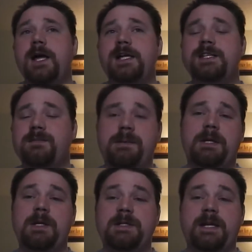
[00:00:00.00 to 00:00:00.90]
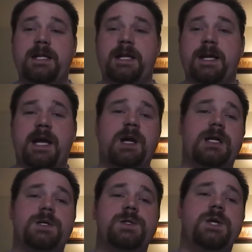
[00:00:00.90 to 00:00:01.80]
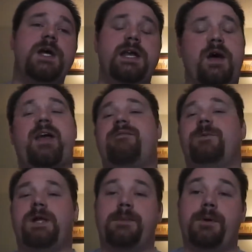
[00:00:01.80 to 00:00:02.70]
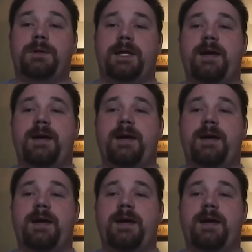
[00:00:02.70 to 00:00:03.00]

Some people aren't digging the characters. Now, I haven't really pulled a